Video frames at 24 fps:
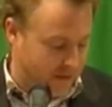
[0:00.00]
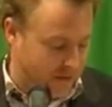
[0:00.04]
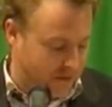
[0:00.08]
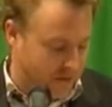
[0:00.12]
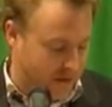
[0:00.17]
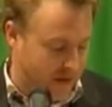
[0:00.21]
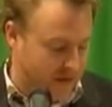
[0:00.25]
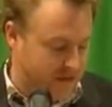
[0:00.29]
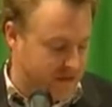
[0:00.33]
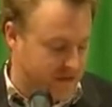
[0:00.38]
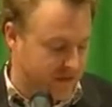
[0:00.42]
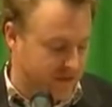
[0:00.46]

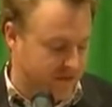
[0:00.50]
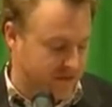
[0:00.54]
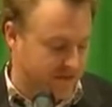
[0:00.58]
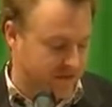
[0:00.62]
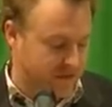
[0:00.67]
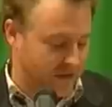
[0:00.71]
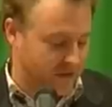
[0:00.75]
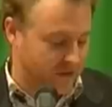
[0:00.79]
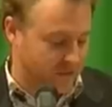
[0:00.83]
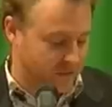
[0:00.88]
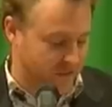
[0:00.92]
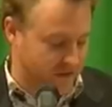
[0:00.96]
Craters
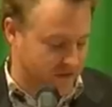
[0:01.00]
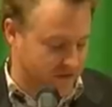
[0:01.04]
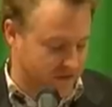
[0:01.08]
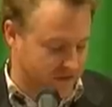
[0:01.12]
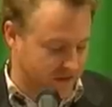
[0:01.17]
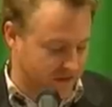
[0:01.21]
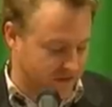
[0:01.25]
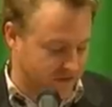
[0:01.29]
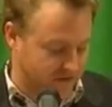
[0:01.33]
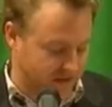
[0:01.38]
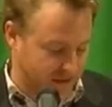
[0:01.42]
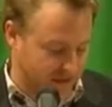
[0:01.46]
filled with
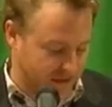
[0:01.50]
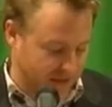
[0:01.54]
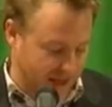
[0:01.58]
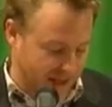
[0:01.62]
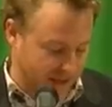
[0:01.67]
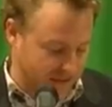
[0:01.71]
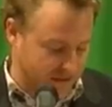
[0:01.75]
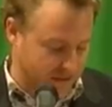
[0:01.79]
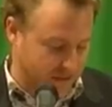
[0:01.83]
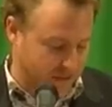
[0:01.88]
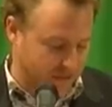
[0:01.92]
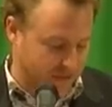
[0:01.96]
disfigured
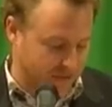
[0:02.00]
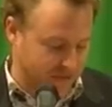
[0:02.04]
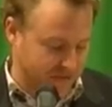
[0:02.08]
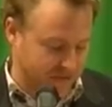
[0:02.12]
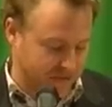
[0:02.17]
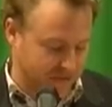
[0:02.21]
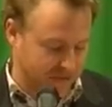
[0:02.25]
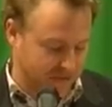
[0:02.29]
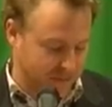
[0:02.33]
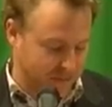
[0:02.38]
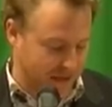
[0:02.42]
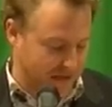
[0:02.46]
ankles
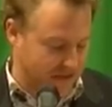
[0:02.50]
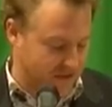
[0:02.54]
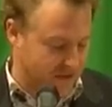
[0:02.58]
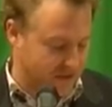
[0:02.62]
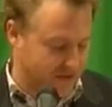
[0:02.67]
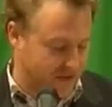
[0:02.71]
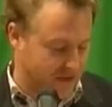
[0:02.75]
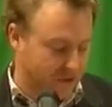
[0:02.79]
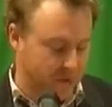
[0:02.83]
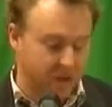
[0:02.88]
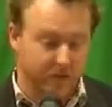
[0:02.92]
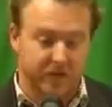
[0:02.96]
and
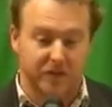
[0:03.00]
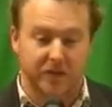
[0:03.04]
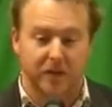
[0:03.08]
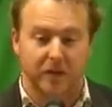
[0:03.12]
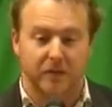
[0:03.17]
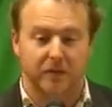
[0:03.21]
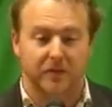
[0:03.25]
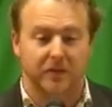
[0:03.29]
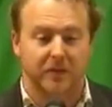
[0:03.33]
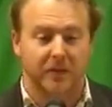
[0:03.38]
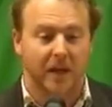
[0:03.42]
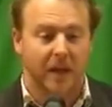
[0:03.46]
splattered
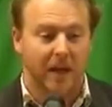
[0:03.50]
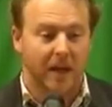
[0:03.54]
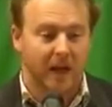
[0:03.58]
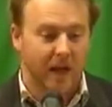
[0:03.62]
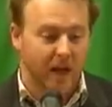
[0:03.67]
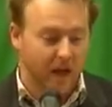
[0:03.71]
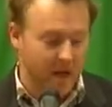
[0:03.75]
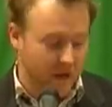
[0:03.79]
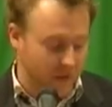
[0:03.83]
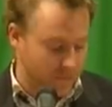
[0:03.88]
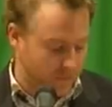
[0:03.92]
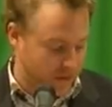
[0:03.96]
torsos,
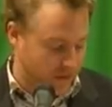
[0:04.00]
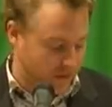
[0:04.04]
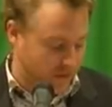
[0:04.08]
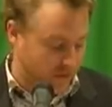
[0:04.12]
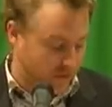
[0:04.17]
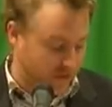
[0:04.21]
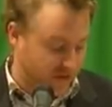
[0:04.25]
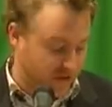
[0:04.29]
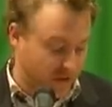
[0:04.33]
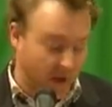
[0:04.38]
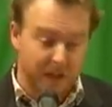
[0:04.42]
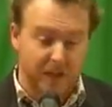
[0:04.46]
but
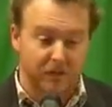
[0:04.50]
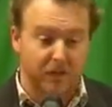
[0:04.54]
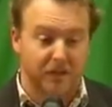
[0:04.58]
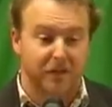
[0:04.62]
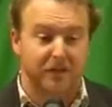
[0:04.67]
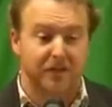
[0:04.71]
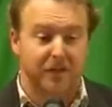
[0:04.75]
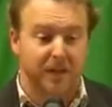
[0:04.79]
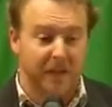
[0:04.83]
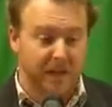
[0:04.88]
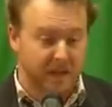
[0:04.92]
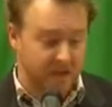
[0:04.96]
no sign of
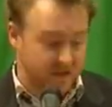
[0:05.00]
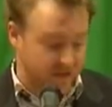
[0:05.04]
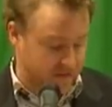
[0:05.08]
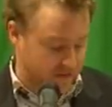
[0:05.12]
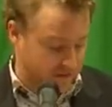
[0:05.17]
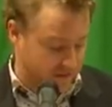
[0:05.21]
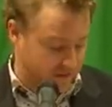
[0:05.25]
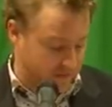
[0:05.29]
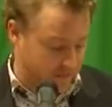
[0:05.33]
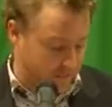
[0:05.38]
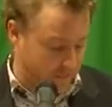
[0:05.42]
a face